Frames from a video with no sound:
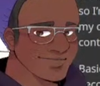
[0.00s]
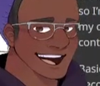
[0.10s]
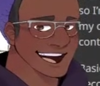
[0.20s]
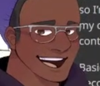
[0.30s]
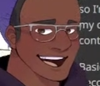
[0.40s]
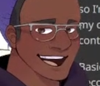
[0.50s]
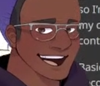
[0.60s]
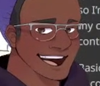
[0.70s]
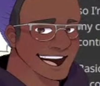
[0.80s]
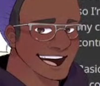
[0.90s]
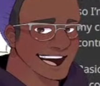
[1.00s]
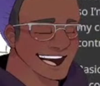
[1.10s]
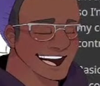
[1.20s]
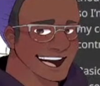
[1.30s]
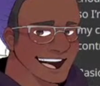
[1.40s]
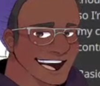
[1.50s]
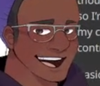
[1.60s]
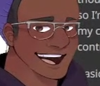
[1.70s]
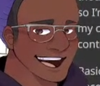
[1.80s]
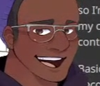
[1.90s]
This is not me saying this is like a
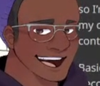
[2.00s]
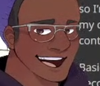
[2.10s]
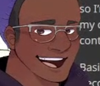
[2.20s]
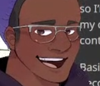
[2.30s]
ha ha ha.